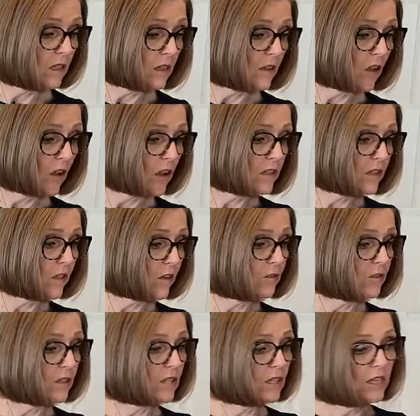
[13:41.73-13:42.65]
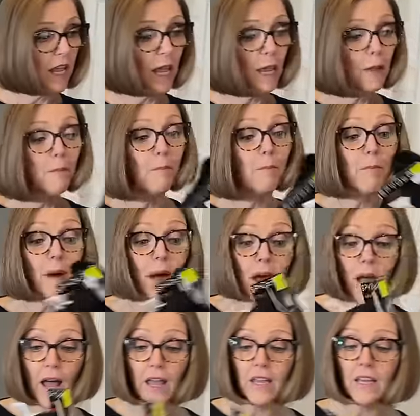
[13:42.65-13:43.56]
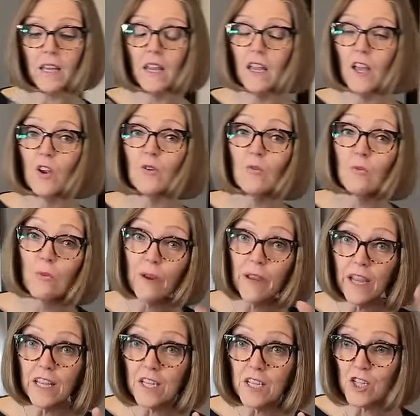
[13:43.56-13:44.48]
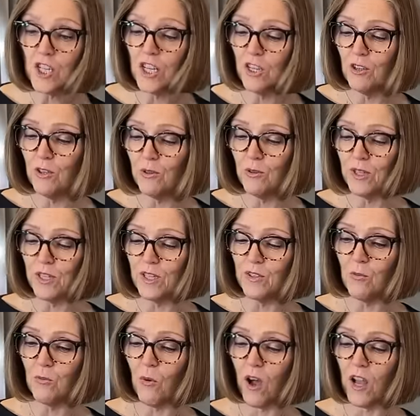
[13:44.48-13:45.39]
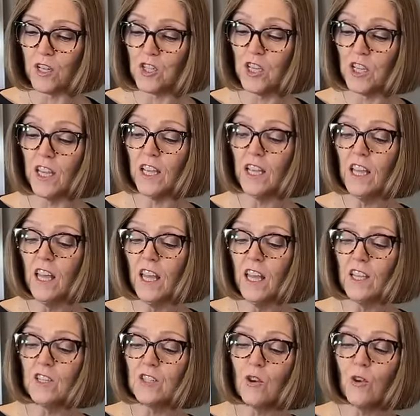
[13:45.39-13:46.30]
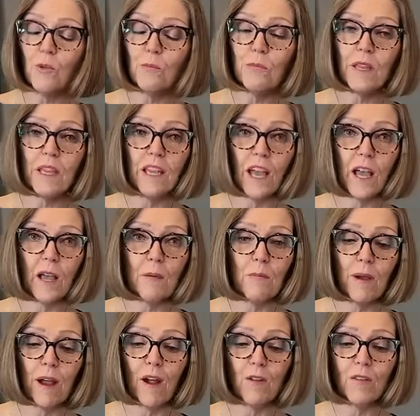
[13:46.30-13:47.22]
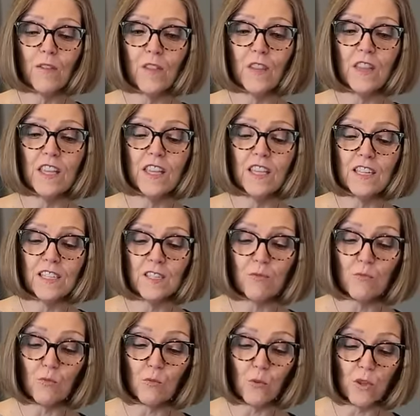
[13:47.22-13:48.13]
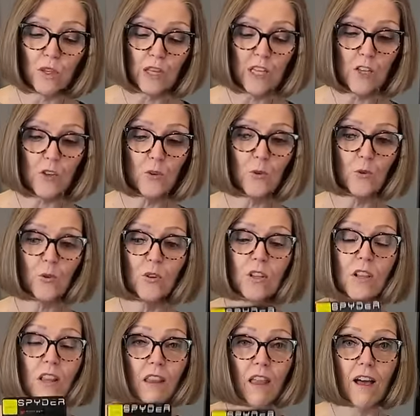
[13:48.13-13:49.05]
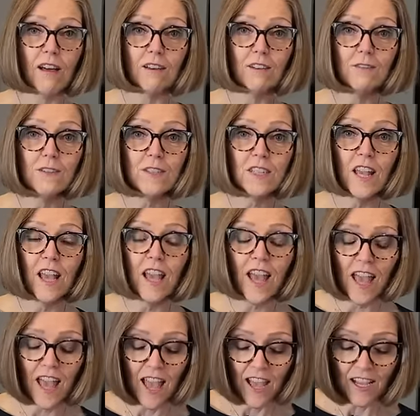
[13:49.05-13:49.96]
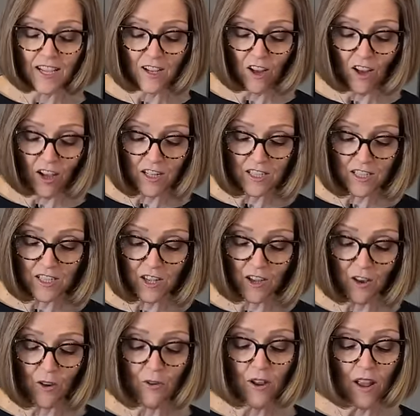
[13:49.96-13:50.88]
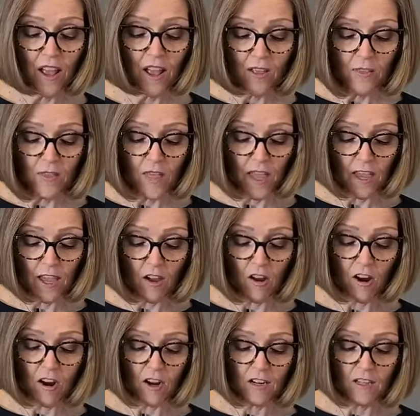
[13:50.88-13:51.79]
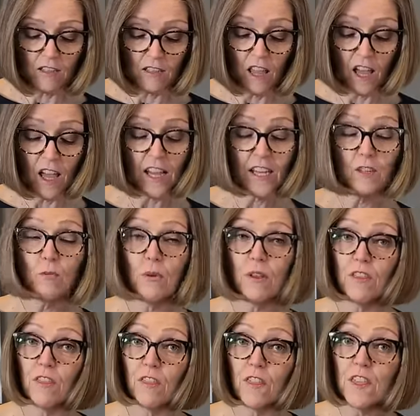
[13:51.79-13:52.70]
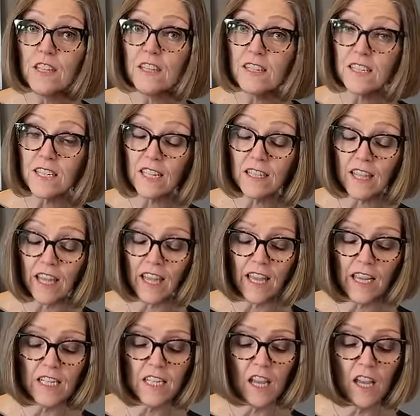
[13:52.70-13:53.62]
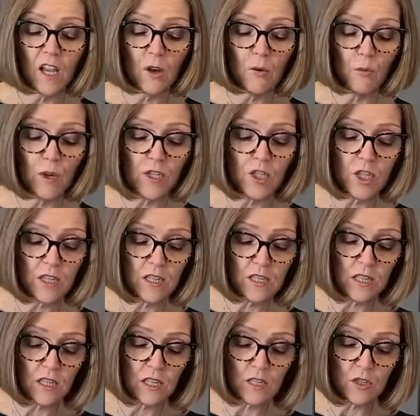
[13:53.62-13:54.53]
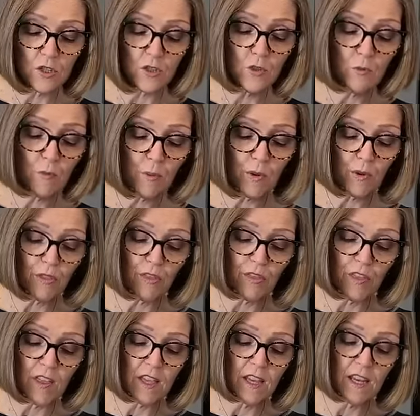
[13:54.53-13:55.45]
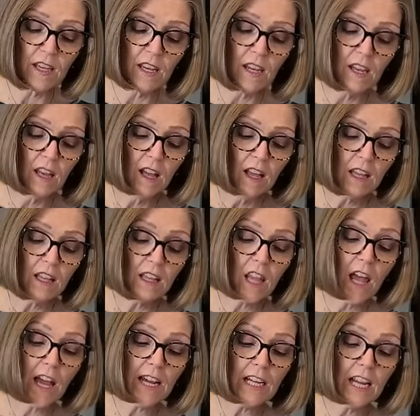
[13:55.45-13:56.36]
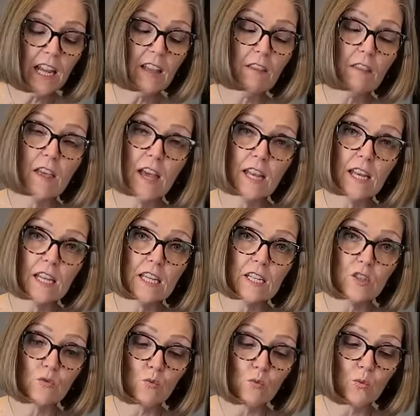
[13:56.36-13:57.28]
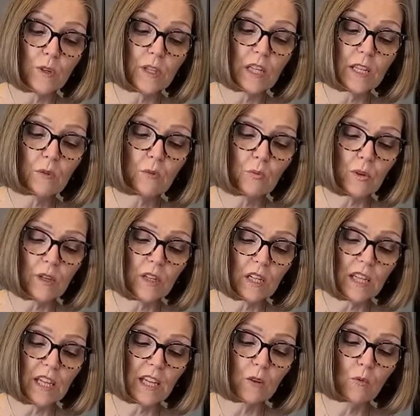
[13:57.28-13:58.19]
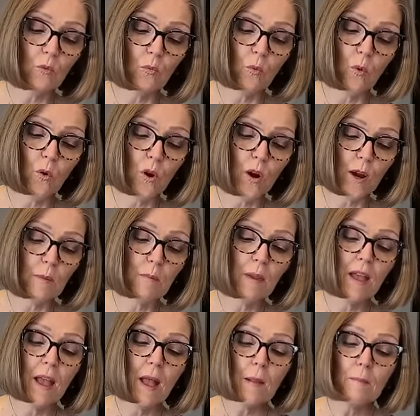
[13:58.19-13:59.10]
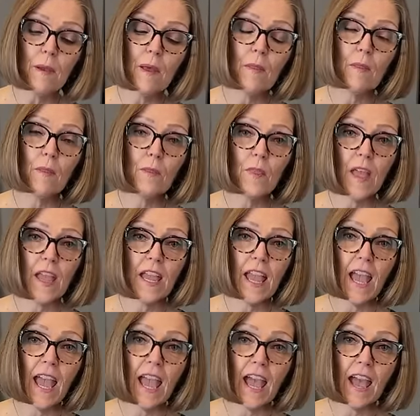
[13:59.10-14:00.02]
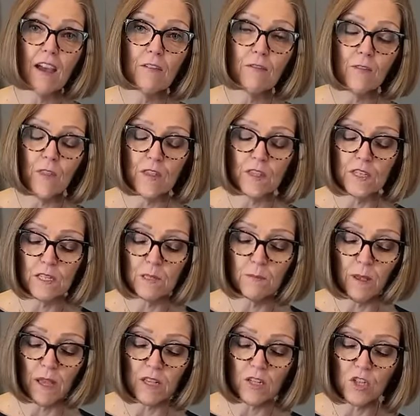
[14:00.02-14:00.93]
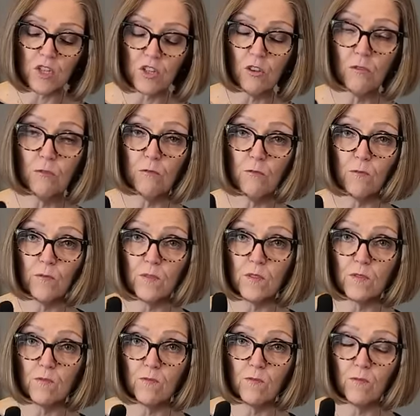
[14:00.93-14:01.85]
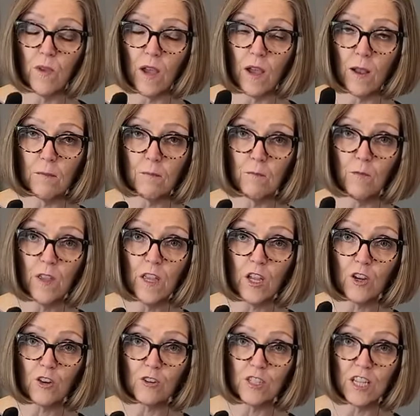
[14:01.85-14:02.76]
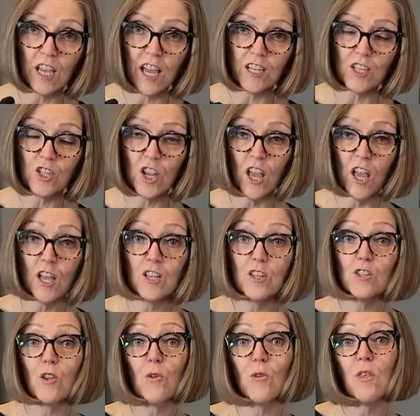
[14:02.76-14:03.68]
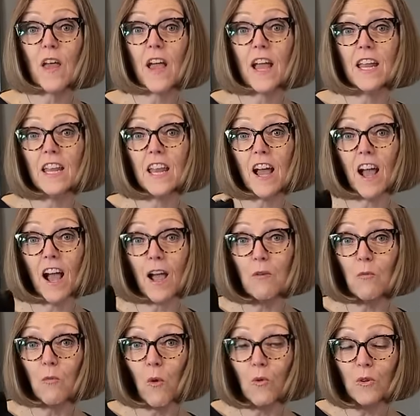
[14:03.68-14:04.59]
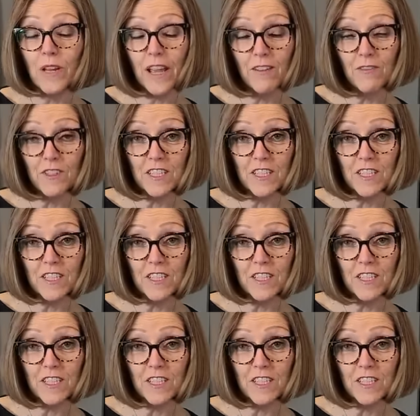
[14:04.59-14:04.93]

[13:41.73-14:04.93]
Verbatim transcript: Costco today, but Rich, who is watching, told me about these really cool gloves at Costco. They are lined with Thinsulate, which is a super thin lining that is really, really warm, but they have the special finger touch so that I won't have